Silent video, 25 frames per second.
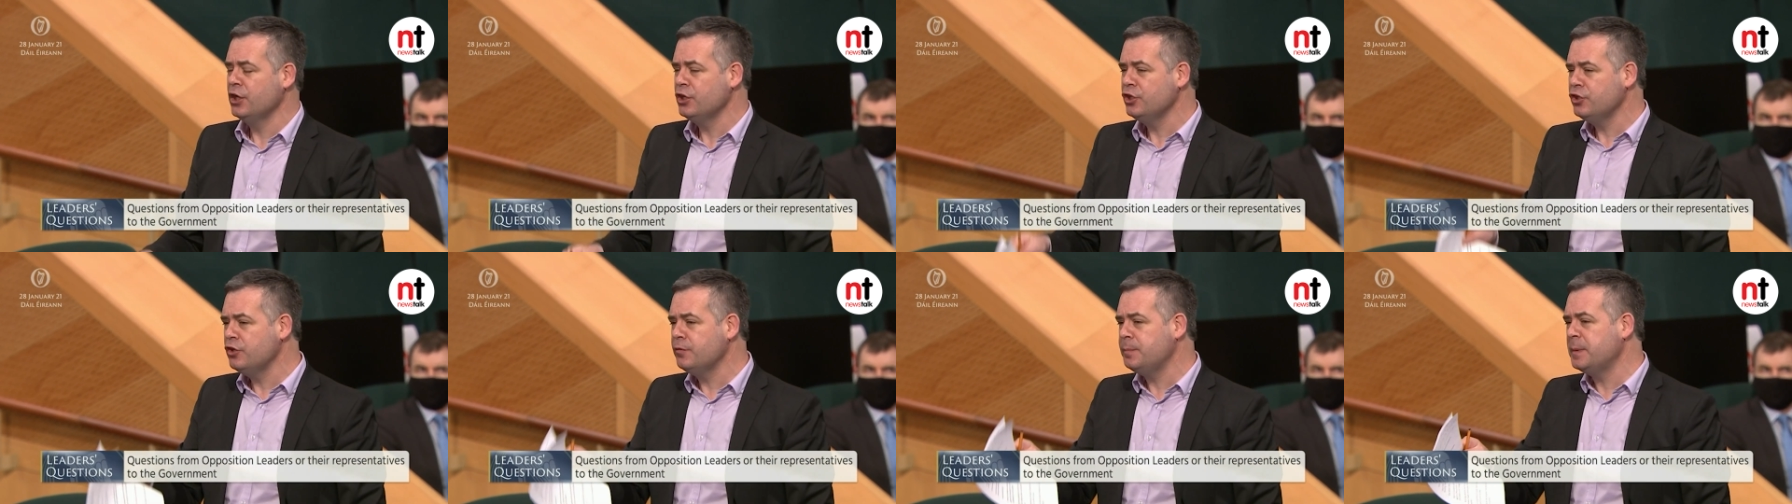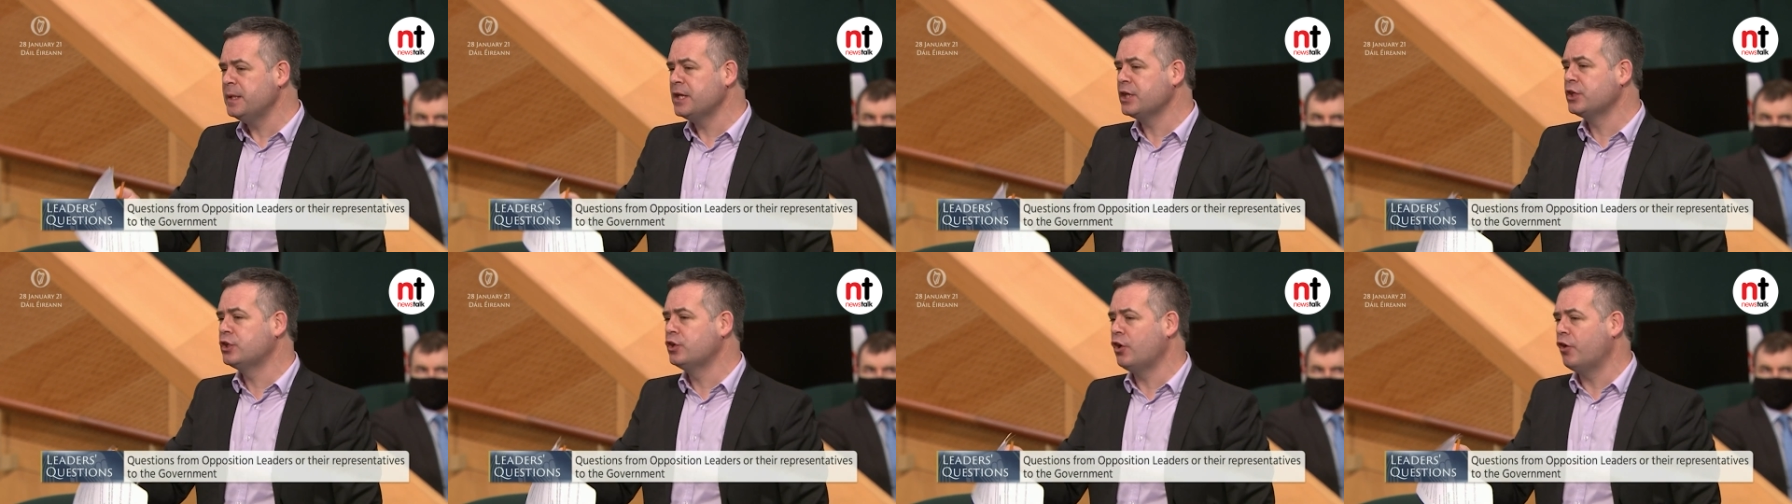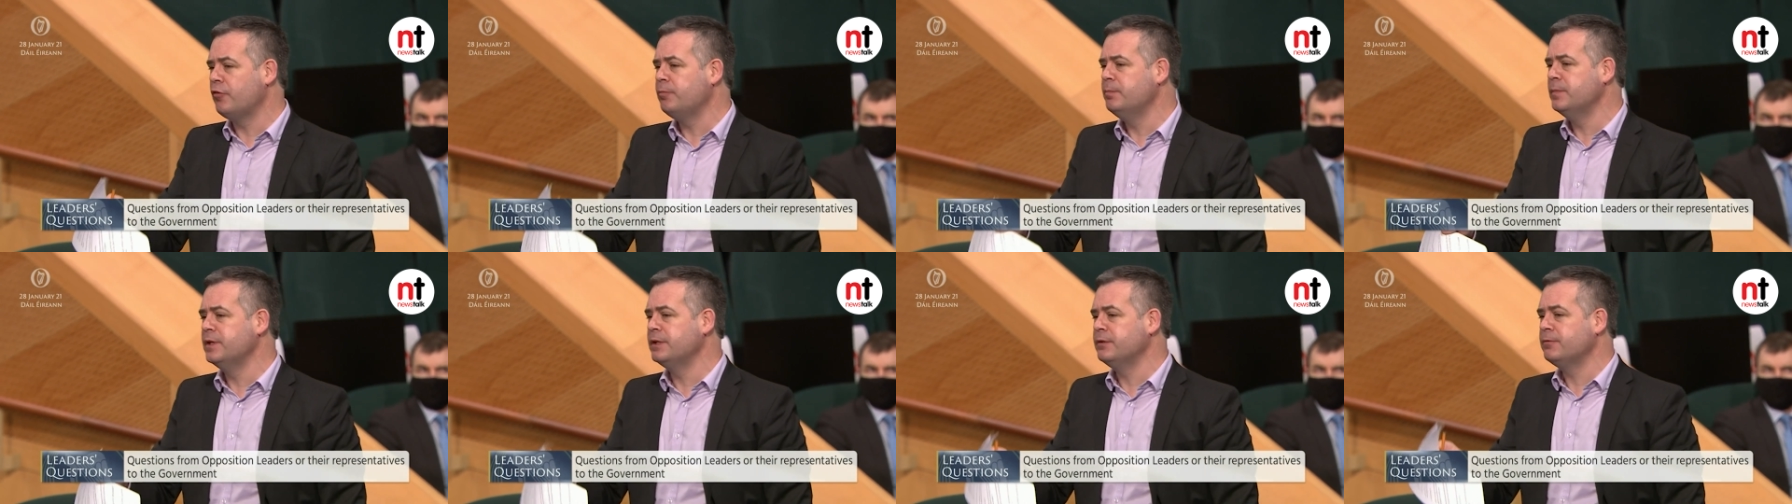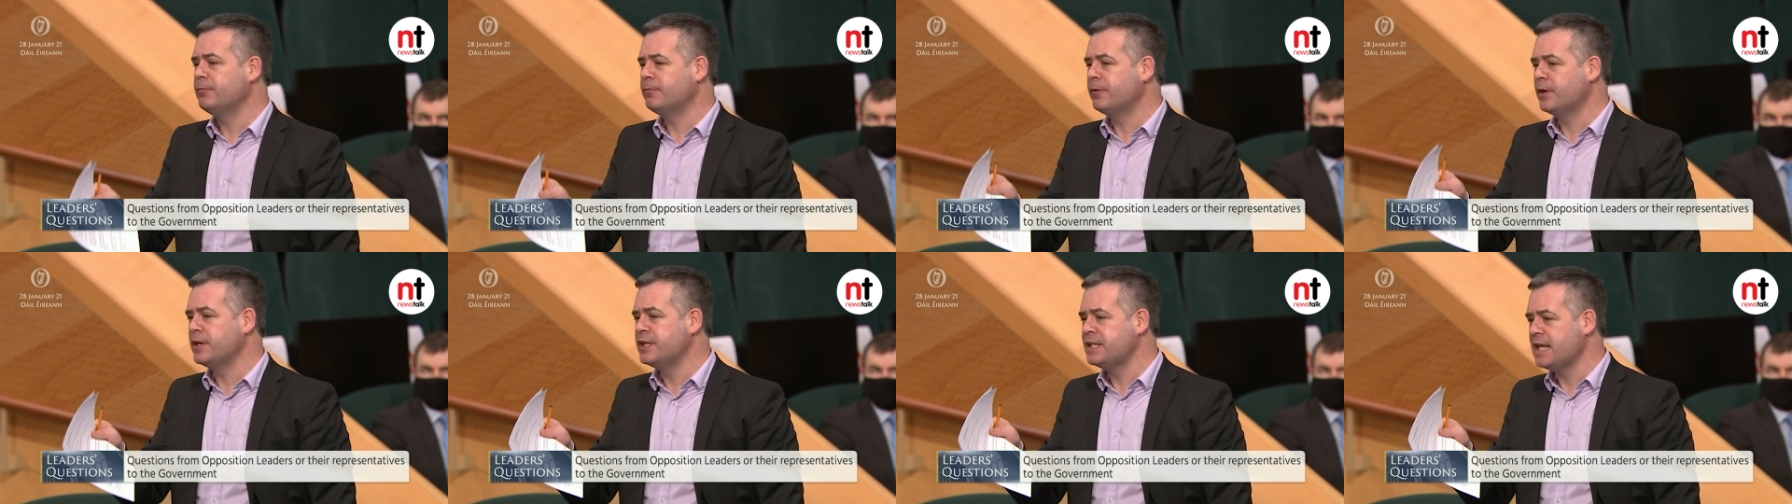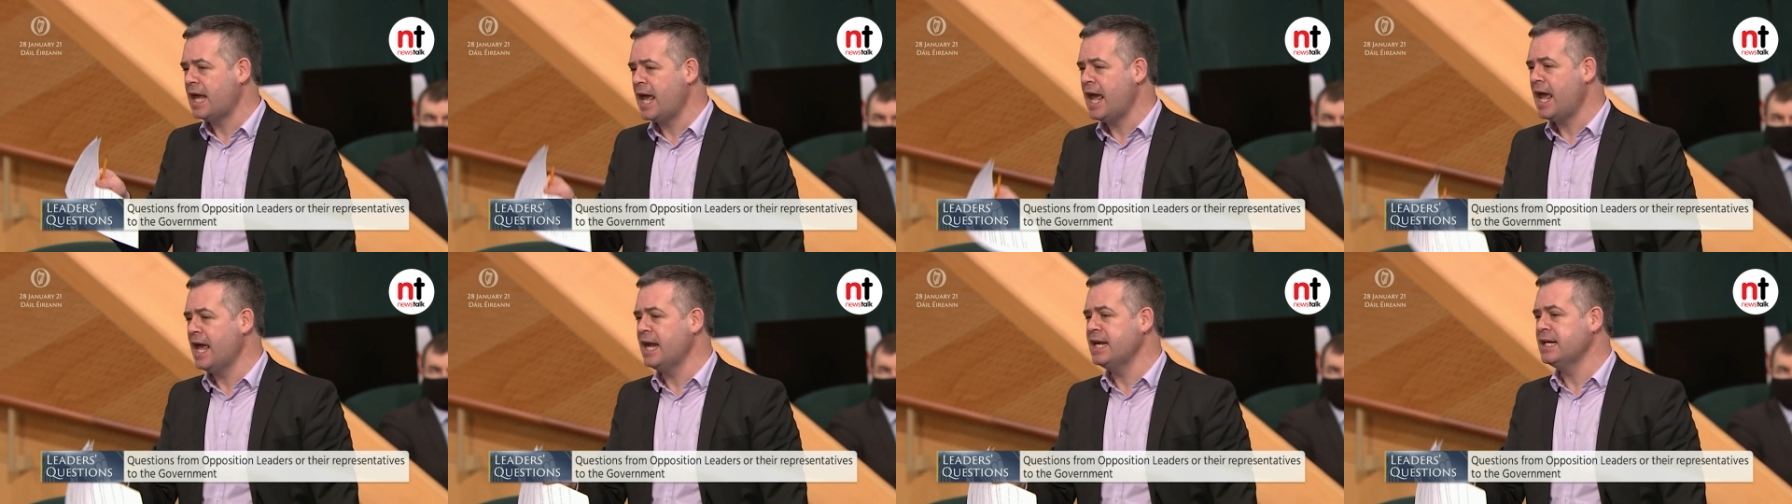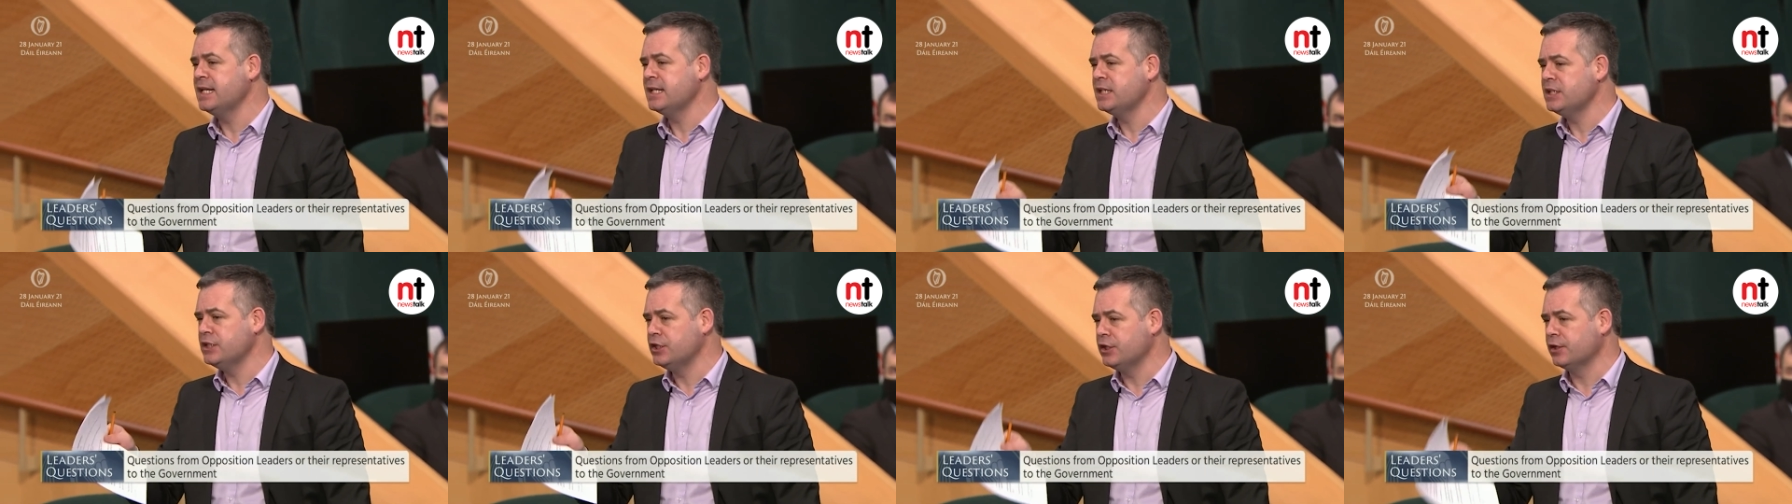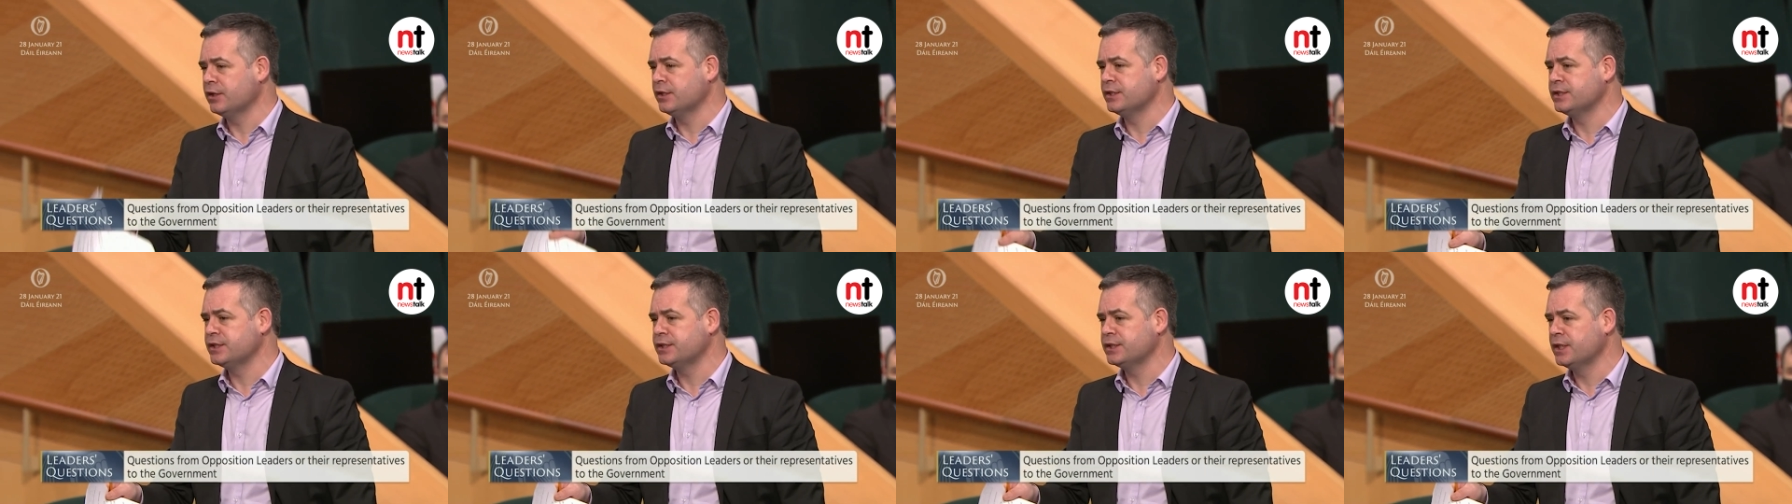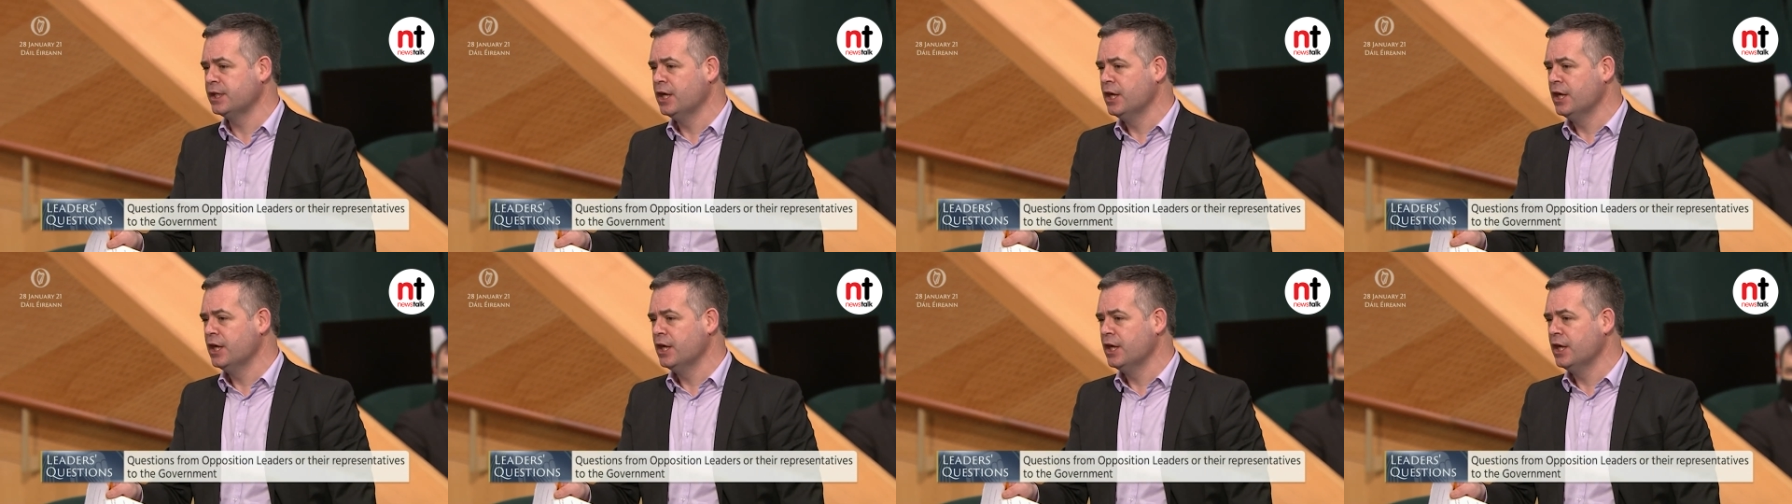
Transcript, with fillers: You've been in government for 10 years.